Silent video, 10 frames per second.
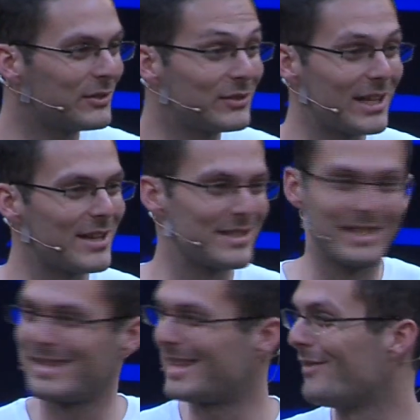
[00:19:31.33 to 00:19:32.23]

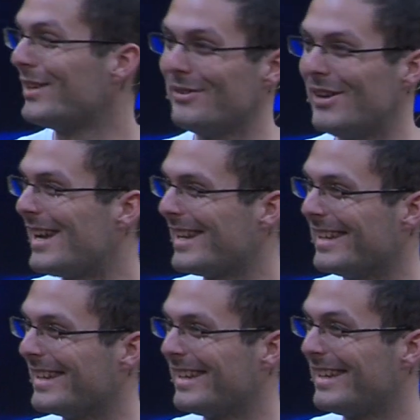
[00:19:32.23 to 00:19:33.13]
2071. I was
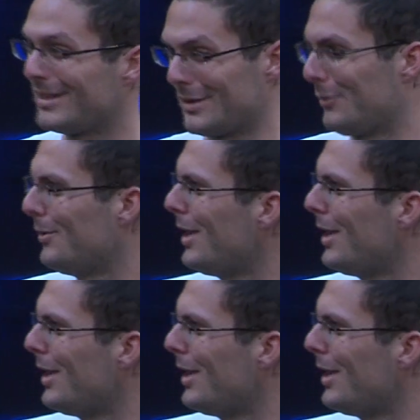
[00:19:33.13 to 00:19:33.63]
like,